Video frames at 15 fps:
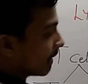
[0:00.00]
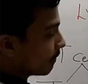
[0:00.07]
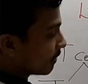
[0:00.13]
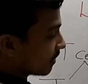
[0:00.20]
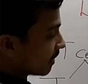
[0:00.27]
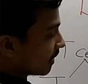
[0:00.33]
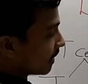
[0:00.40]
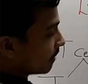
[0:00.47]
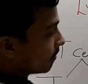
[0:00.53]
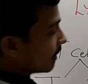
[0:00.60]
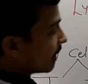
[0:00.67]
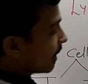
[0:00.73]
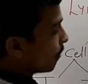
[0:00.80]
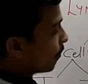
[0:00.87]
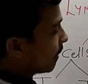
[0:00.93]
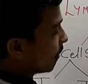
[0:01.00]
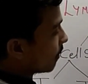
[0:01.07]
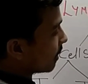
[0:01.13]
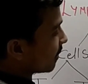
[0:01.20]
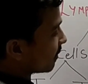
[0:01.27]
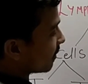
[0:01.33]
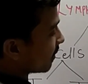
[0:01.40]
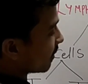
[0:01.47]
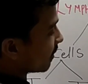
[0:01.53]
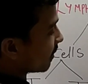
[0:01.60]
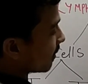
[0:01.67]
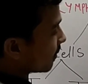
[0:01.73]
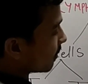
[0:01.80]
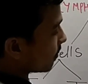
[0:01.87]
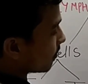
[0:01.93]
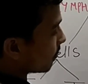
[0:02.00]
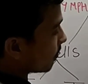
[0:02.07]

type is the memory cells.